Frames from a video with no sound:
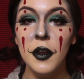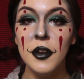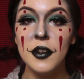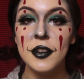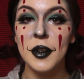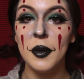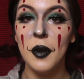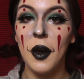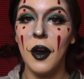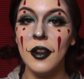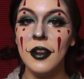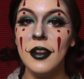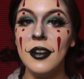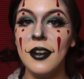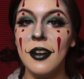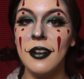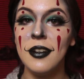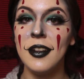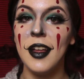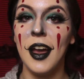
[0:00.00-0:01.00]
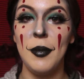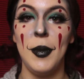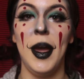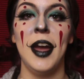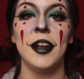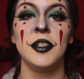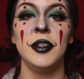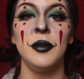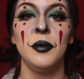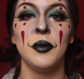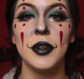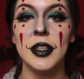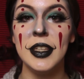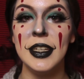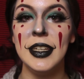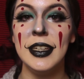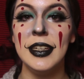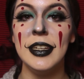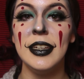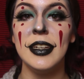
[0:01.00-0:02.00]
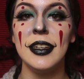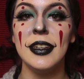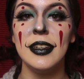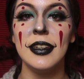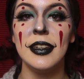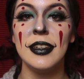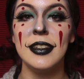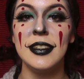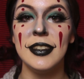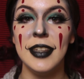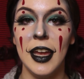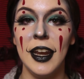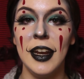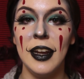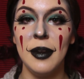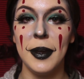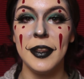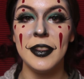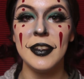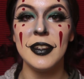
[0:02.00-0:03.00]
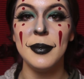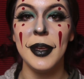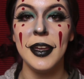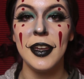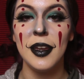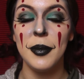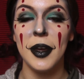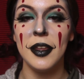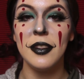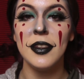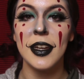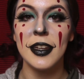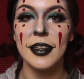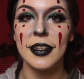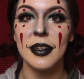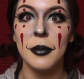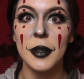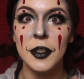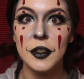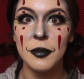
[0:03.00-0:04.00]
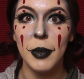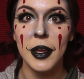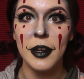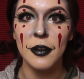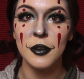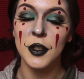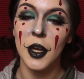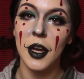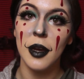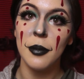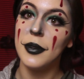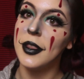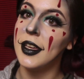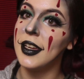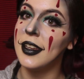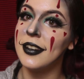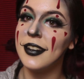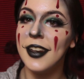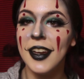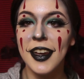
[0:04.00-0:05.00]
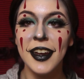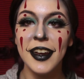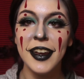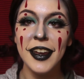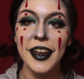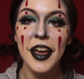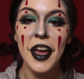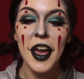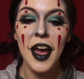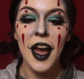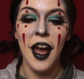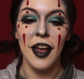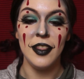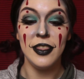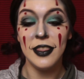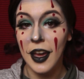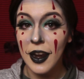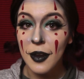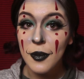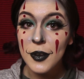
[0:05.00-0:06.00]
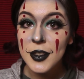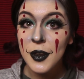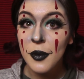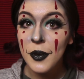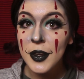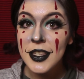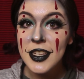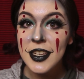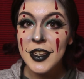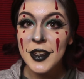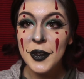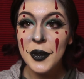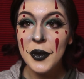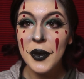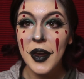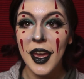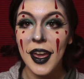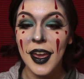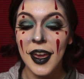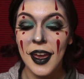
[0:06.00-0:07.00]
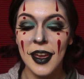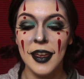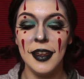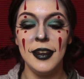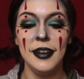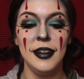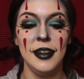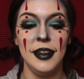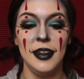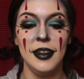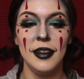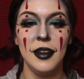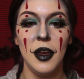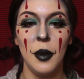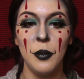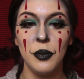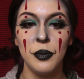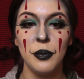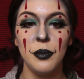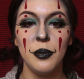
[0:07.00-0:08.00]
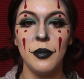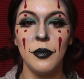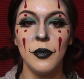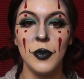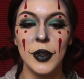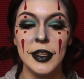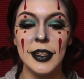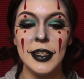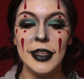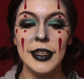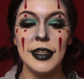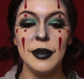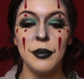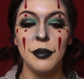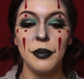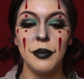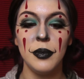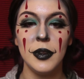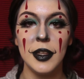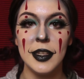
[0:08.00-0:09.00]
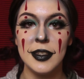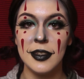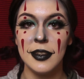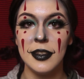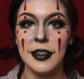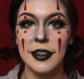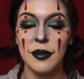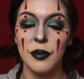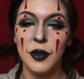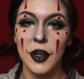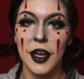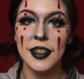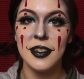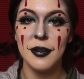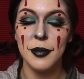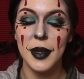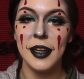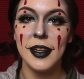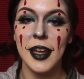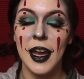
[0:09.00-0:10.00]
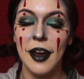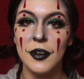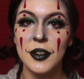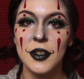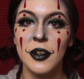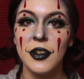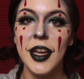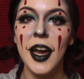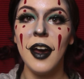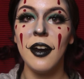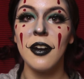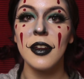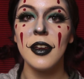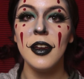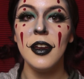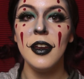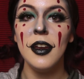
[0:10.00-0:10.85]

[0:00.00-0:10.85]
So all in all, I'm actually really excited about this makeup. I think I did a much better job than I thought I was going to, and I'm really pleasantly surprised about how it turned out.